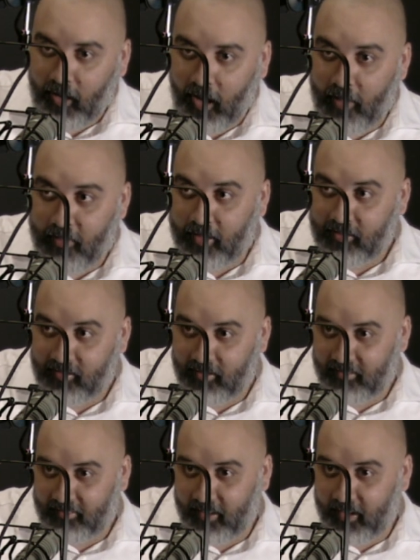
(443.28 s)
and then
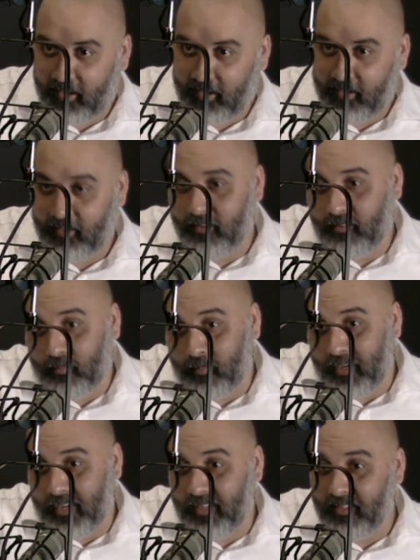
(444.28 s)
to say,
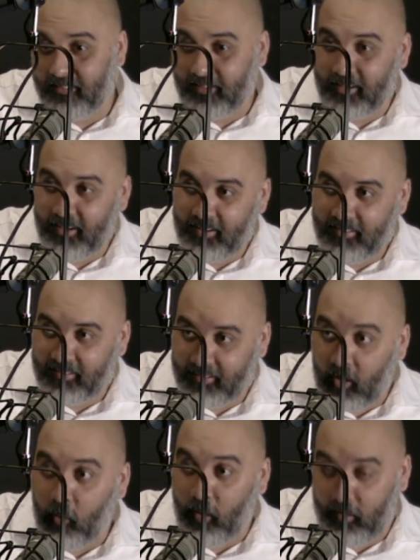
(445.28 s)
well, is it good? Is it
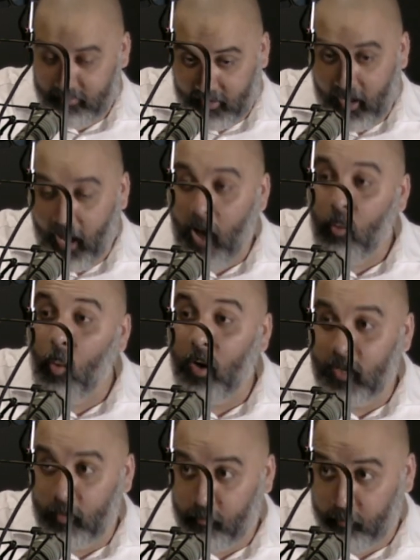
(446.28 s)
no? I
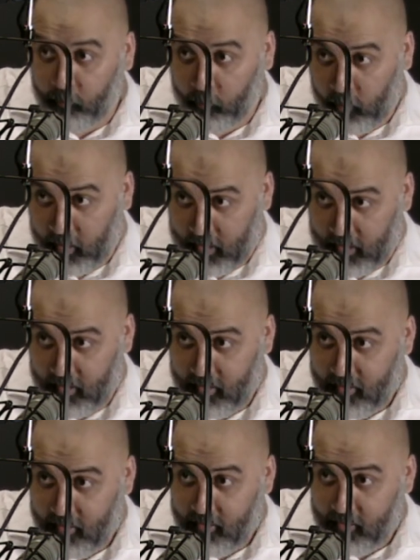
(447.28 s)
want it free.
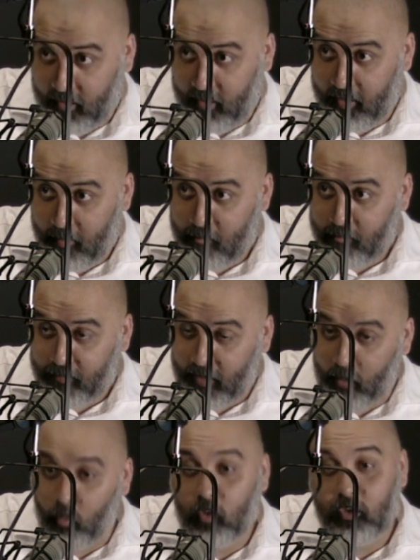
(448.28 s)
Okay?
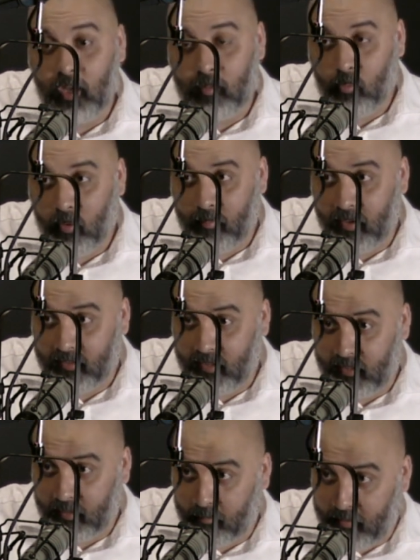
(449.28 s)
And we'll talk more about
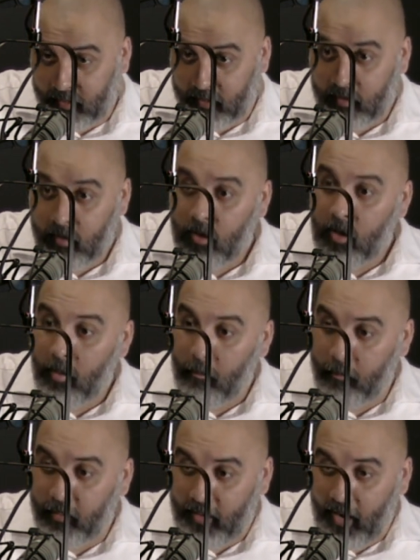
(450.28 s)
that in a bit.
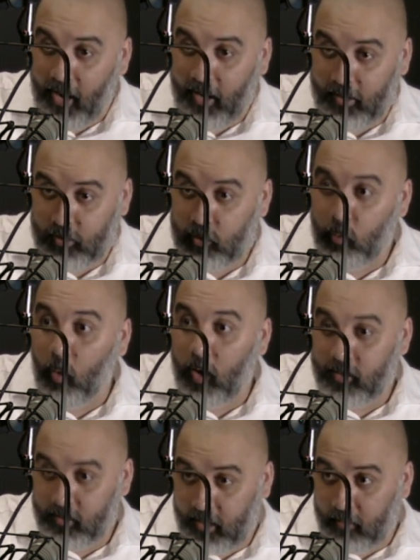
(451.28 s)
But you
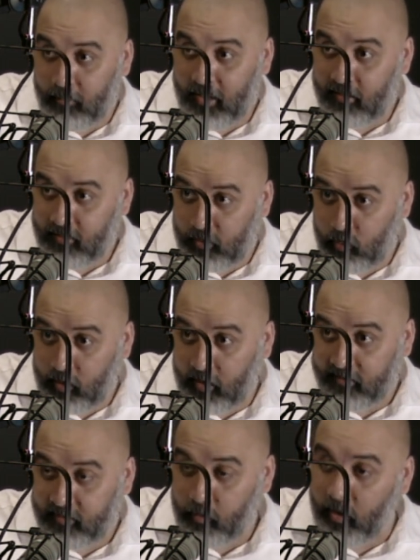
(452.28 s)
want to get me as a new
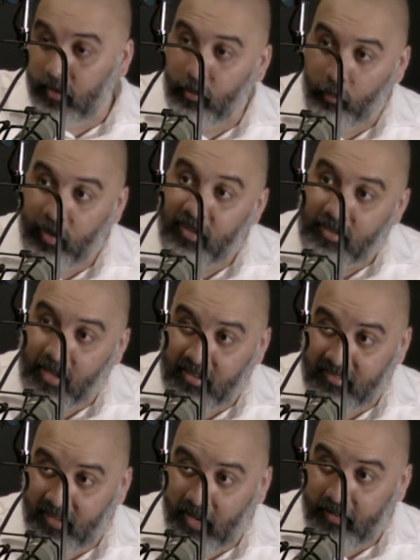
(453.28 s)
customer, and the reason I
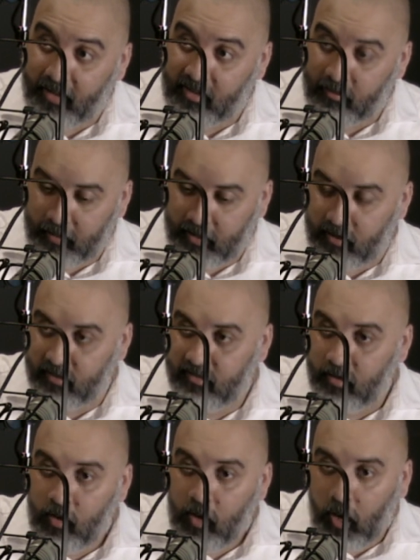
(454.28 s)
say that is because,
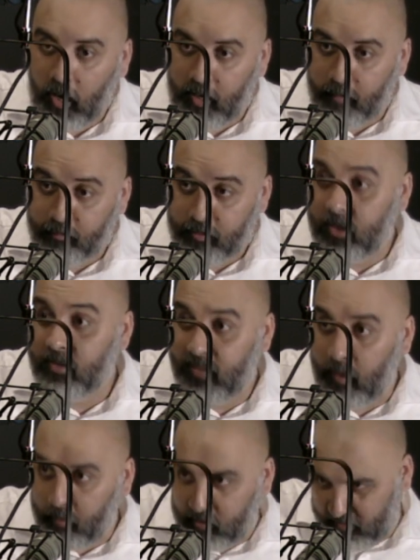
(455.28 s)
good
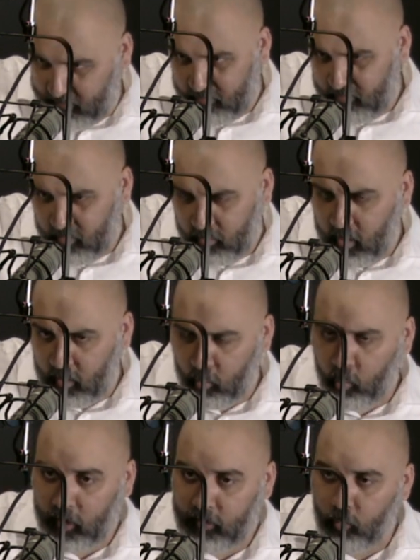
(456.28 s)
example, just
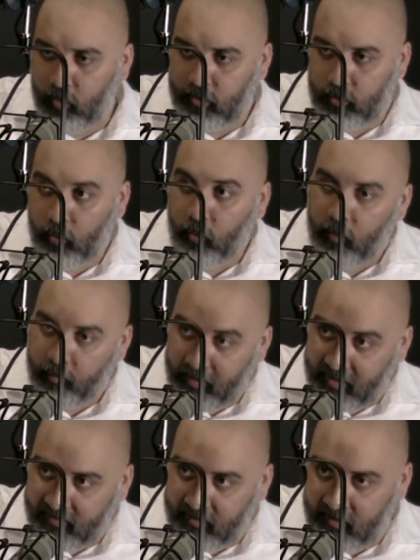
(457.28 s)
with your
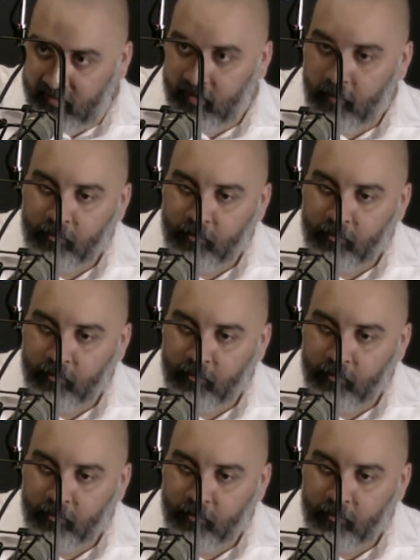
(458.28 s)
business,